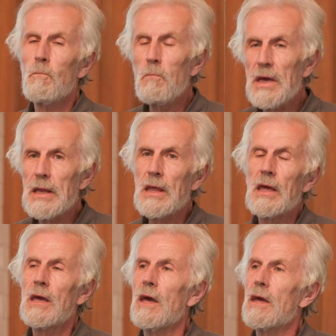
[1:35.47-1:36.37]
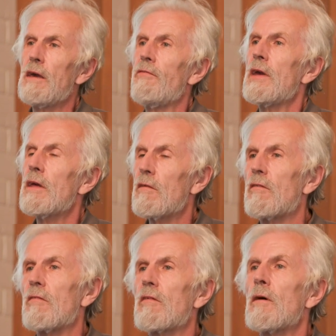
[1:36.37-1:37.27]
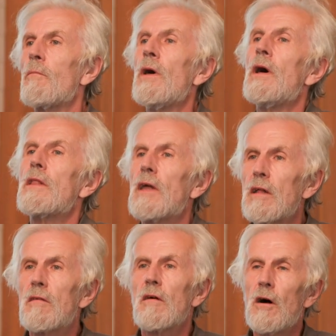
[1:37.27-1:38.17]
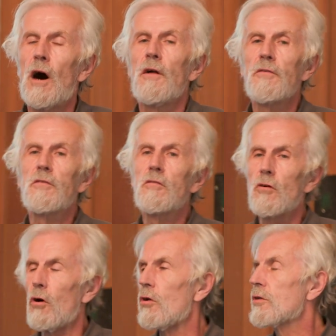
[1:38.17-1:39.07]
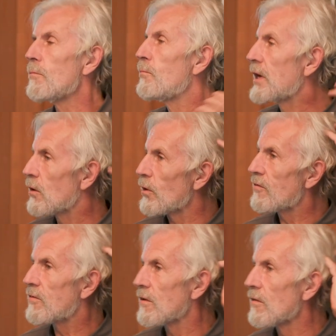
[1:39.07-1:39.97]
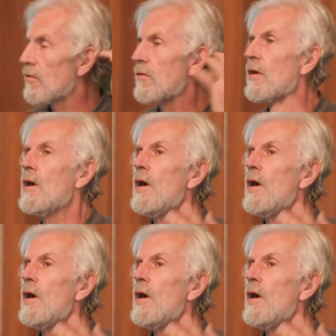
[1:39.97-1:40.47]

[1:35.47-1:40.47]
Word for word: meaning-giving system that answers all the big questions.